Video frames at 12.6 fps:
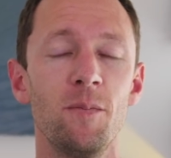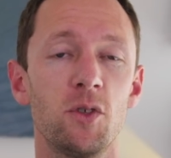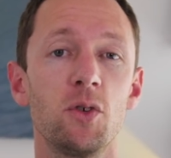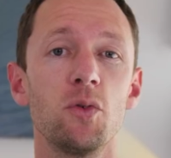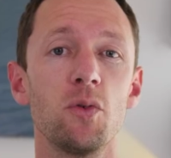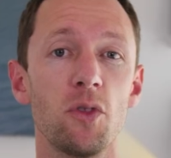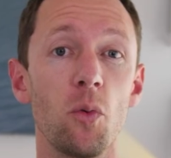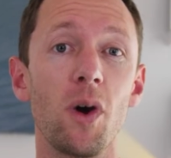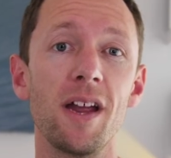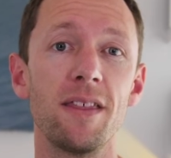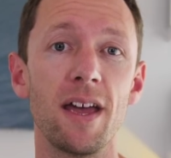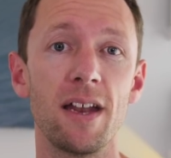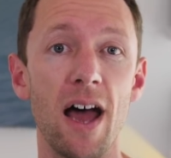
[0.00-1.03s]
to the
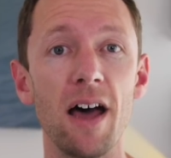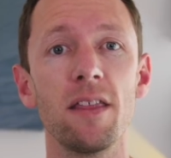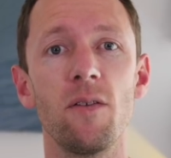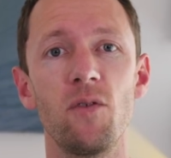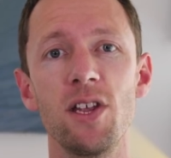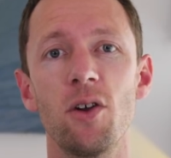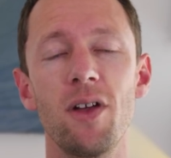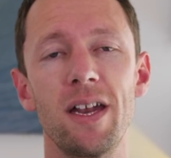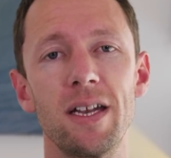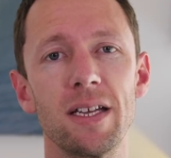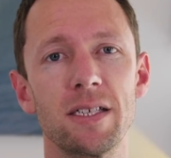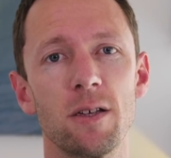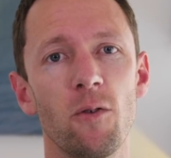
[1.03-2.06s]
way that other video
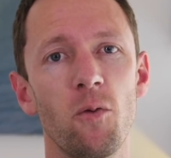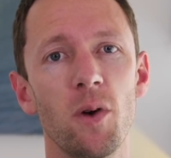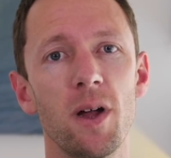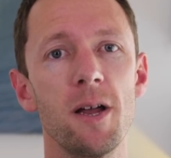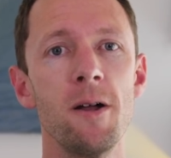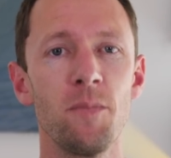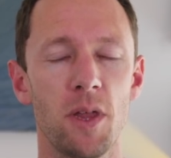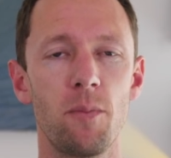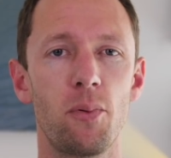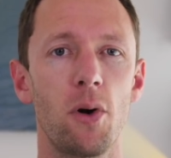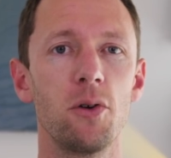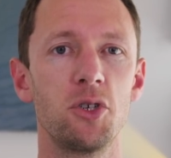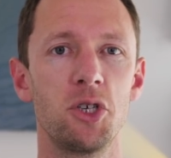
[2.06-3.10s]
editing software
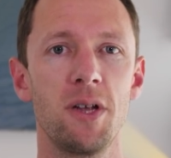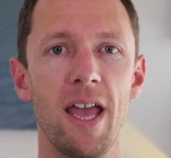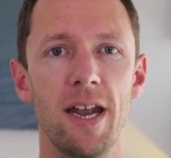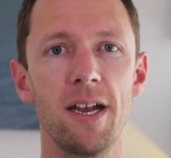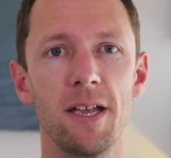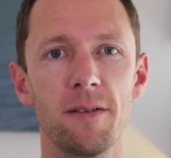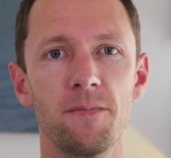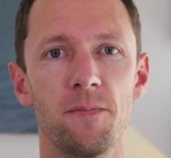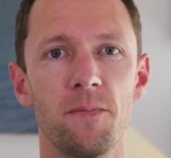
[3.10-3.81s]
approach editing.